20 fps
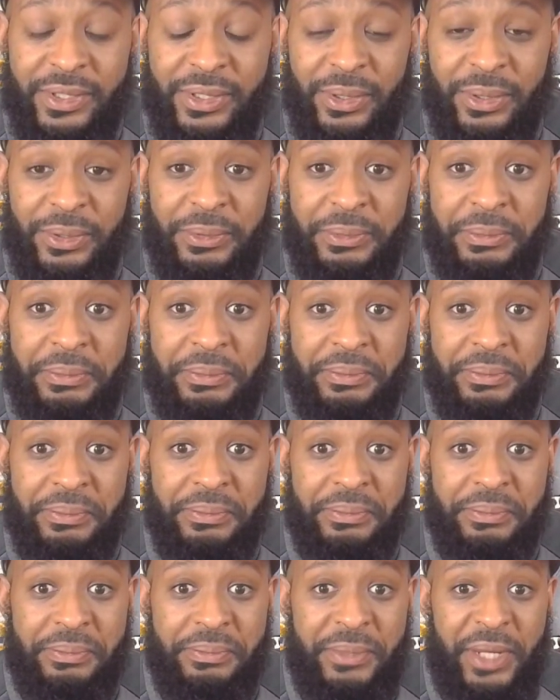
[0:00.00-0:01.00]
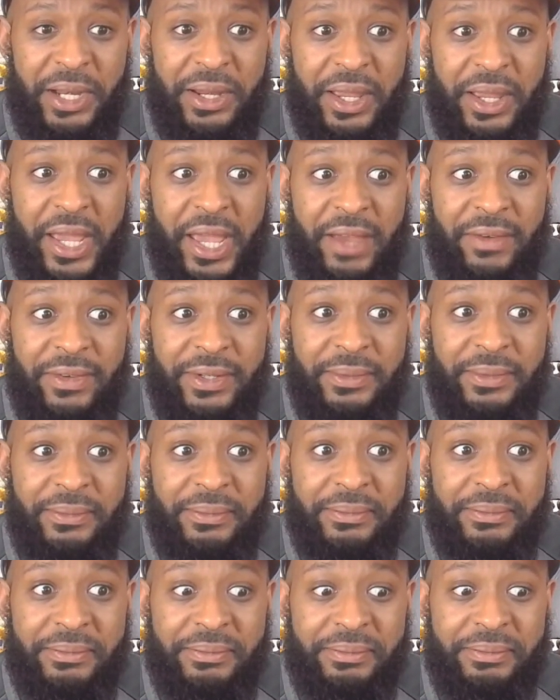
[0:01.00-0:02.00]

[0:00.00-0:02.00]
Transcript: So there you have it.